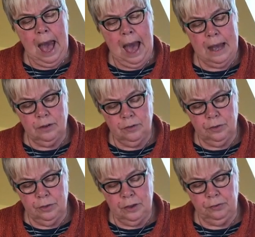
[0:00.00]
And
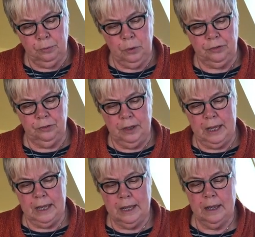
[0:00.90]
this
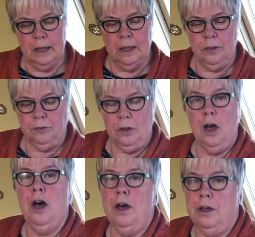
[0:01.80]
whiskey is
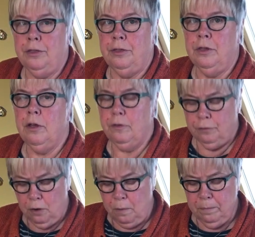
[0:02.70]
Earth
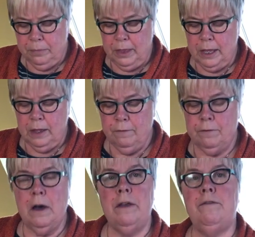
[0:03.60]
from the
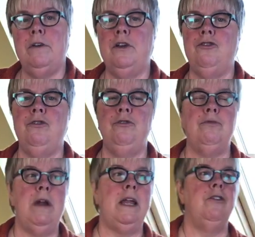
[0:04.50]
Five Virtues
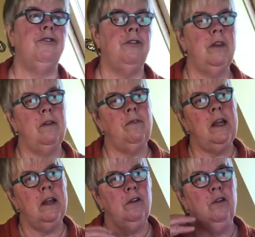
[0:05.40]
range. So they've
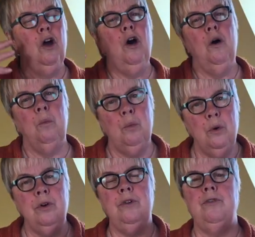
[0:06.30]
taken
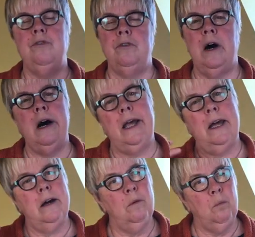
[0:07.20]
wood,
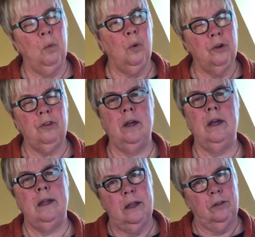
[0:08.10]
fire,
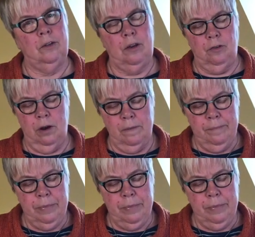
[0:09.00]
water, etc.